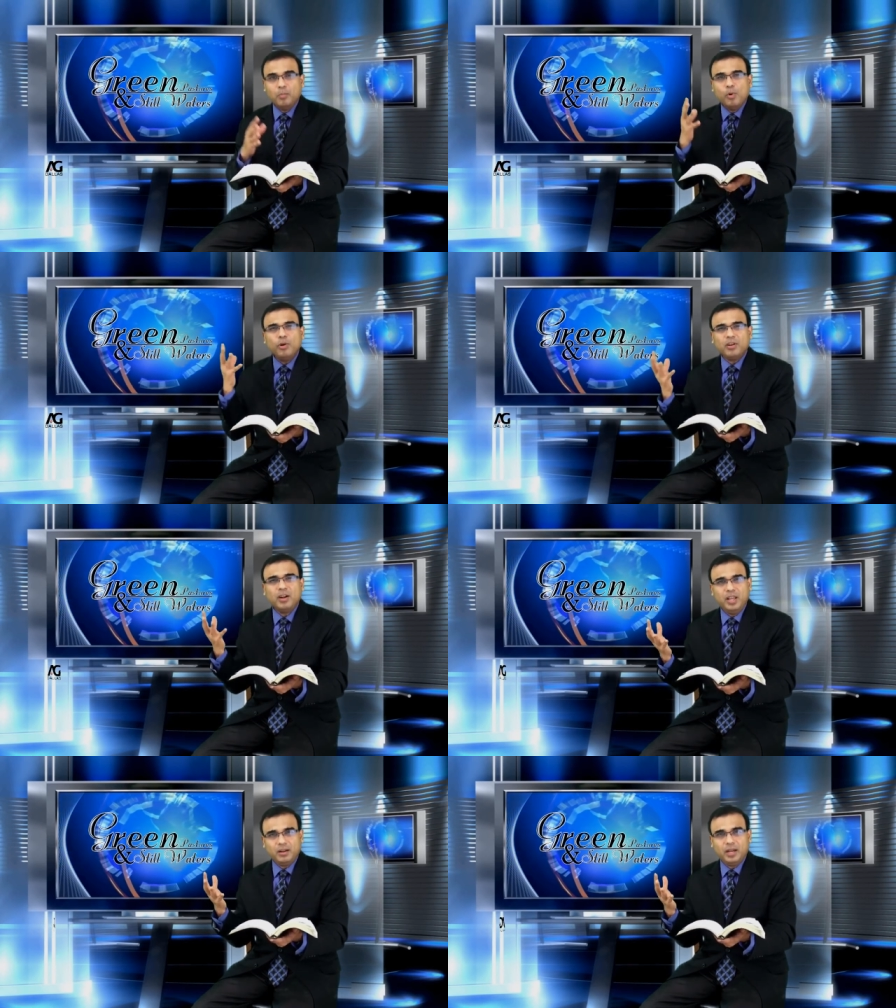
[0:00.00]
more
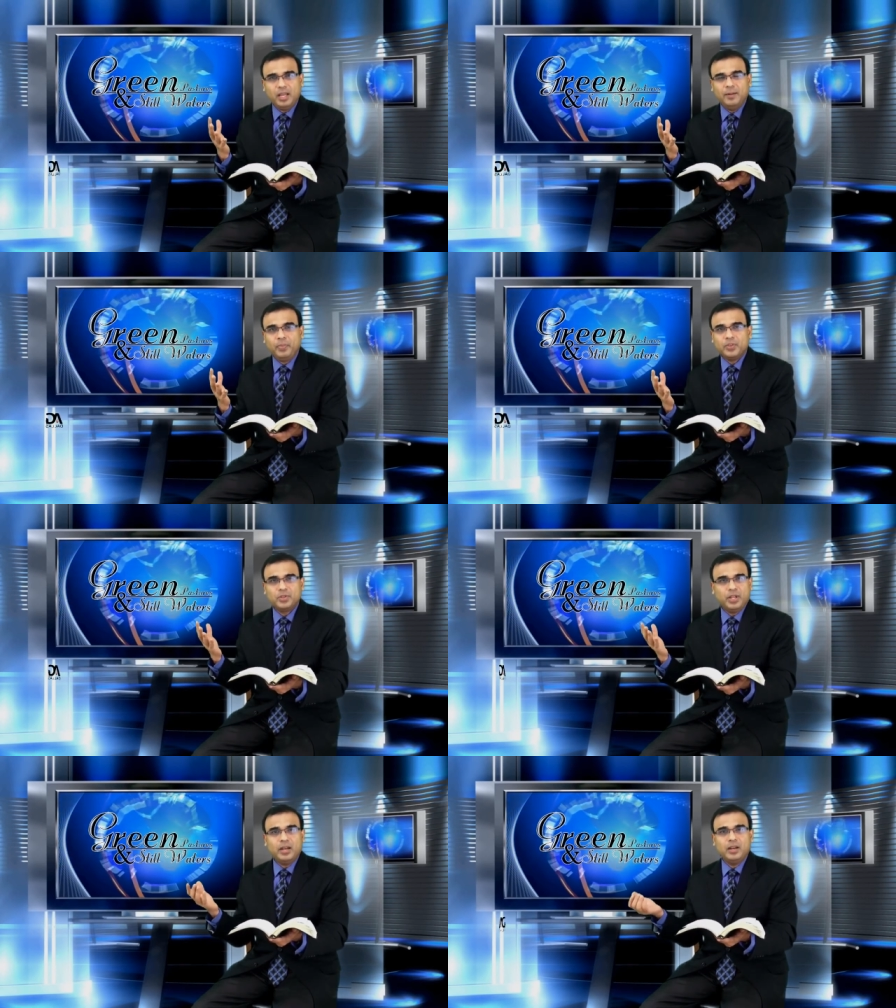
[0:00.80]
clearly
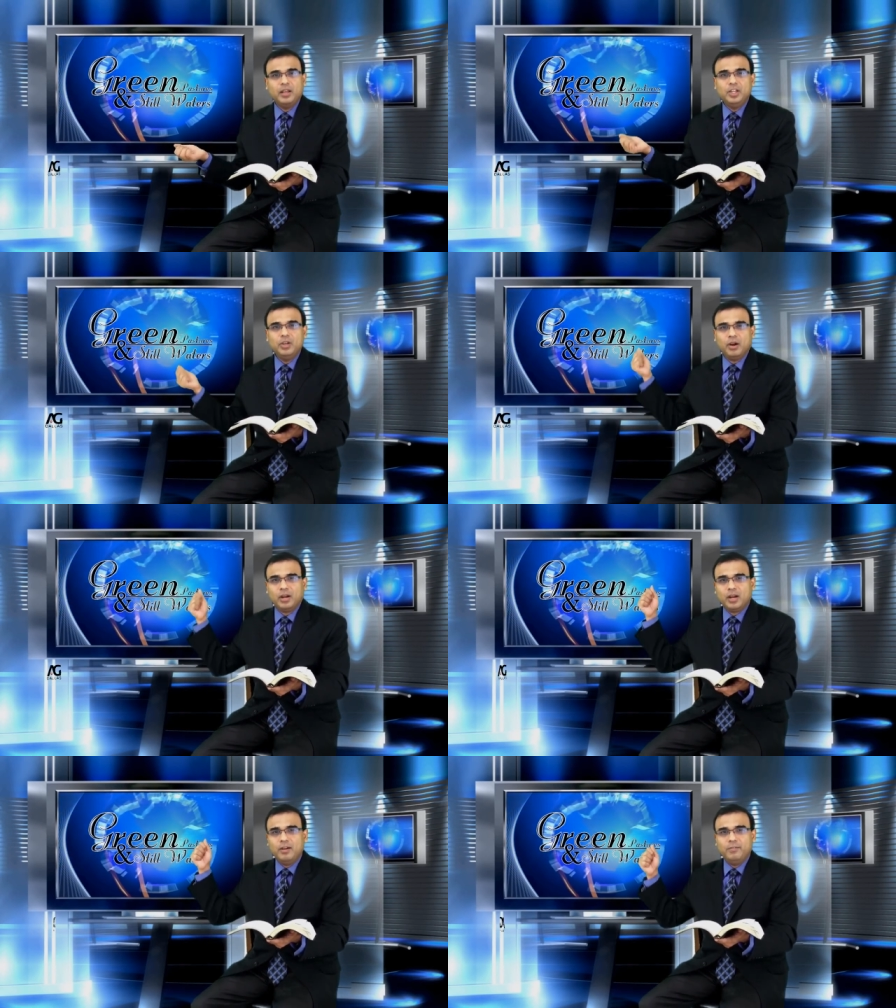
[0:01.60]
so that you
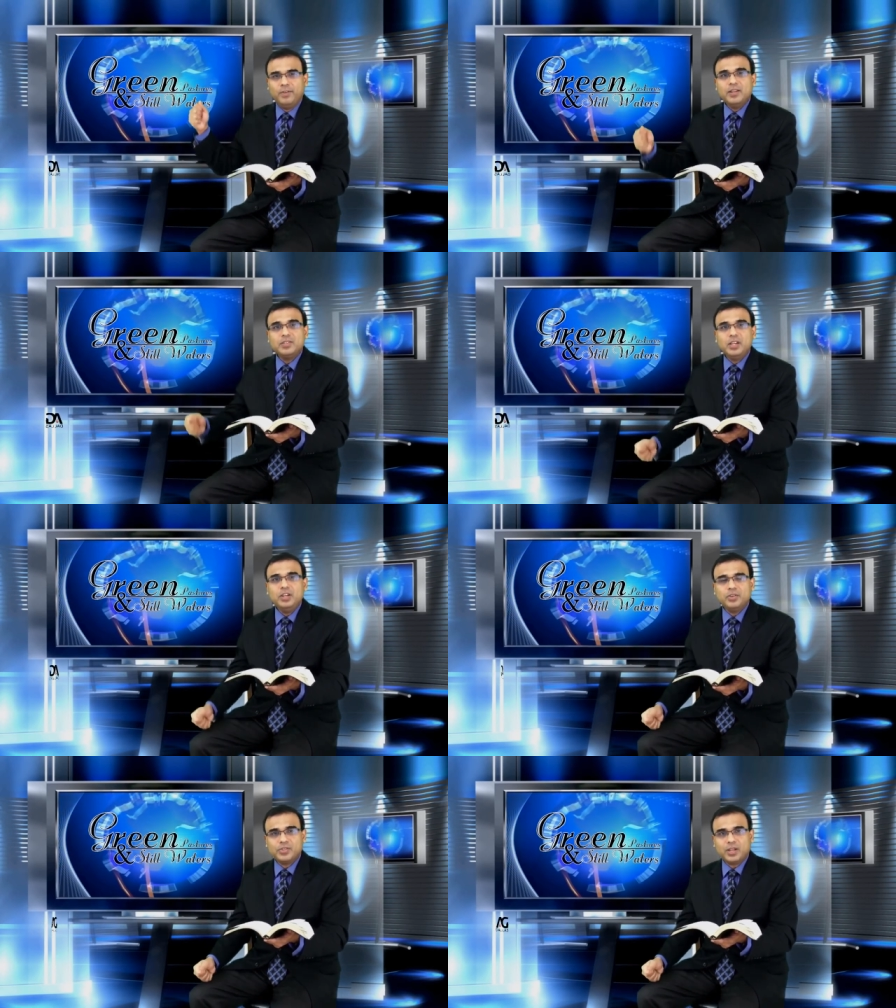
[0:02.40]
are
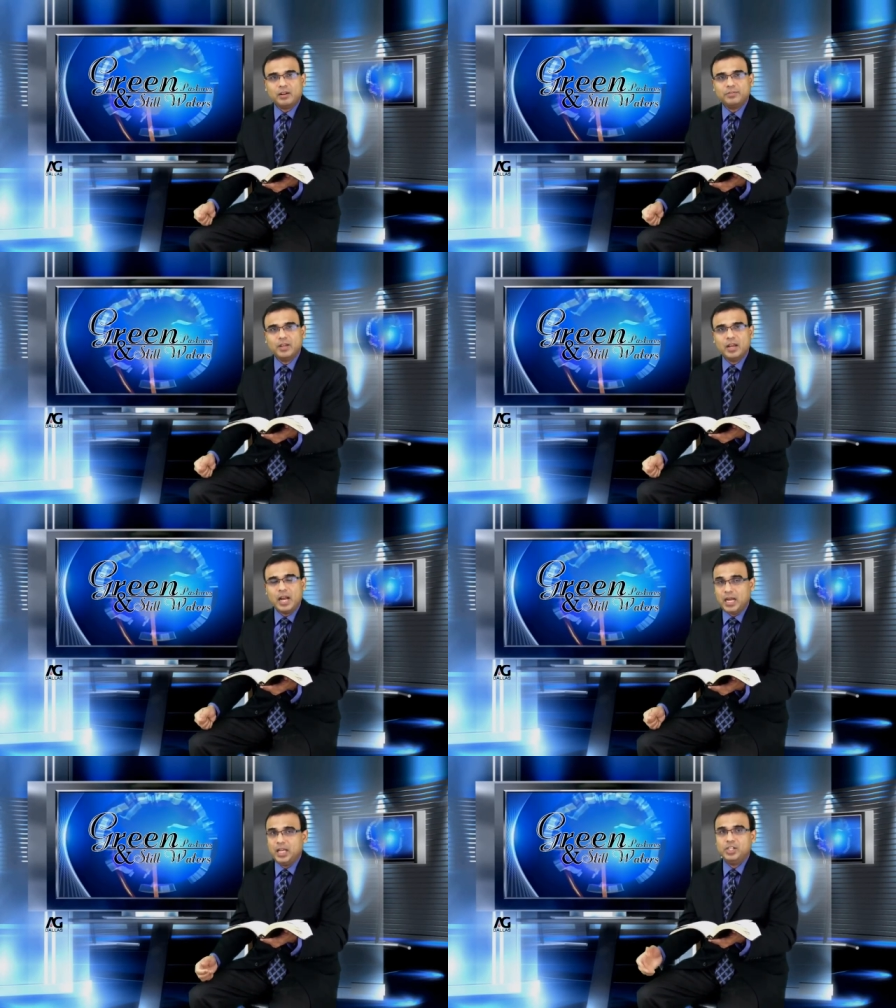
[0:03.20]
convincing yourself
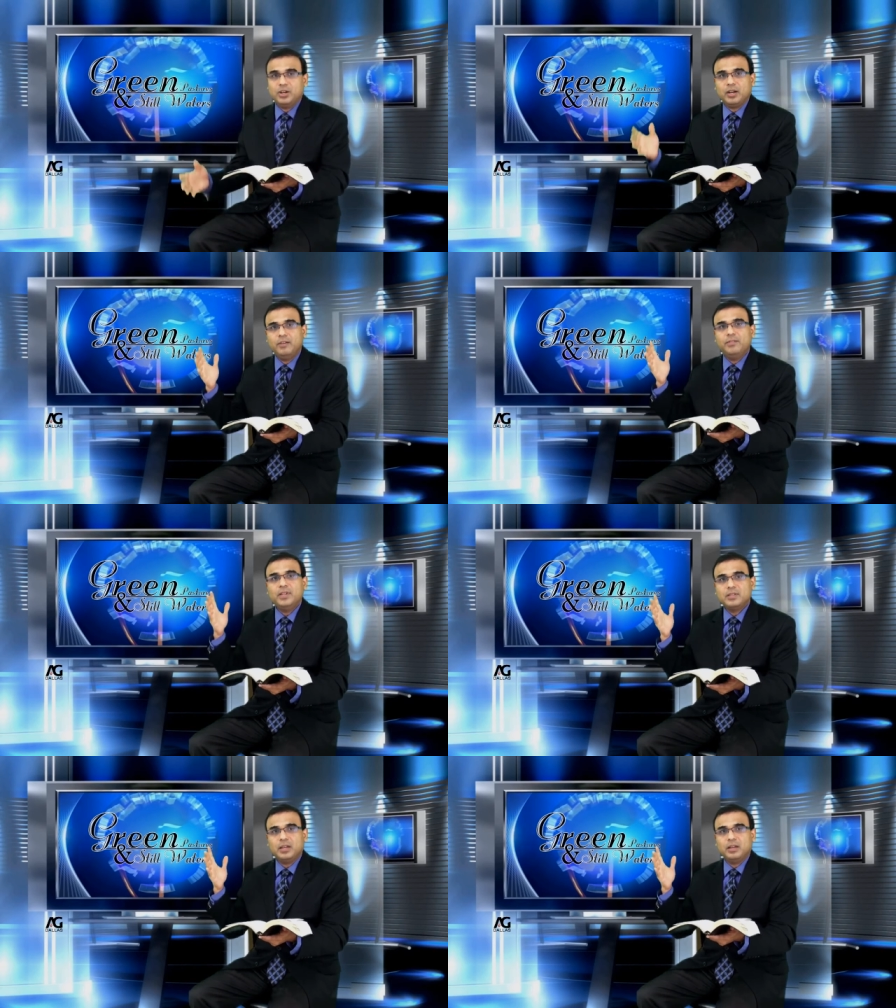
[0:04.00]
and you're
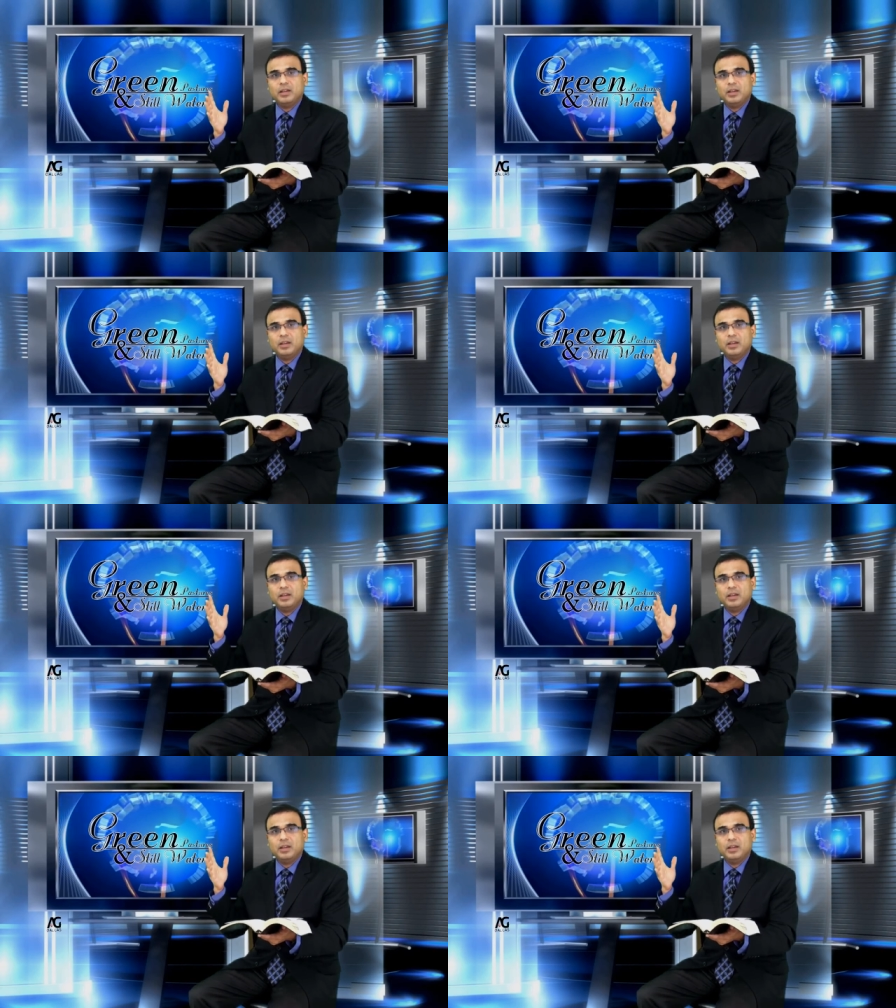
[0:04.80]
convincing